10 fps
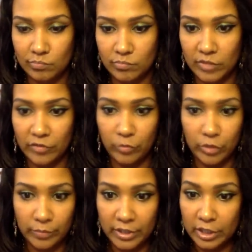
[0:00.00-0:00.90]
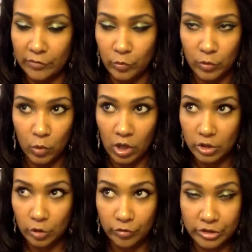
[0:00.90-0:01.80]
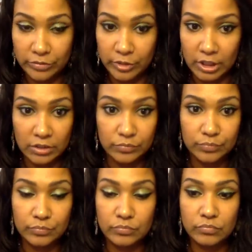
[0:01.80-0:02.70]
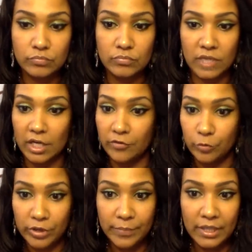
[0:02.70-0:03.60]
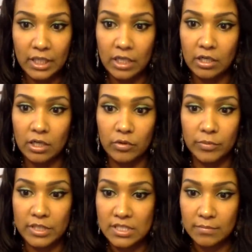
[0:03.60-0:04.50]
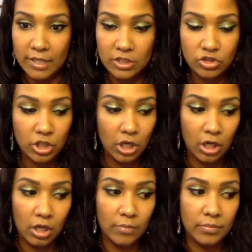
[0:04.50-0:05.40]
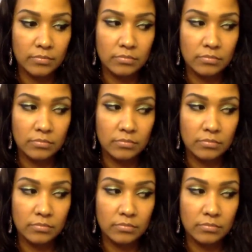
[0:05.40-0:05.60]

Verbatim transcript: Never would have he never would have walked over to me. I never would have been there. I would have been somebody's job.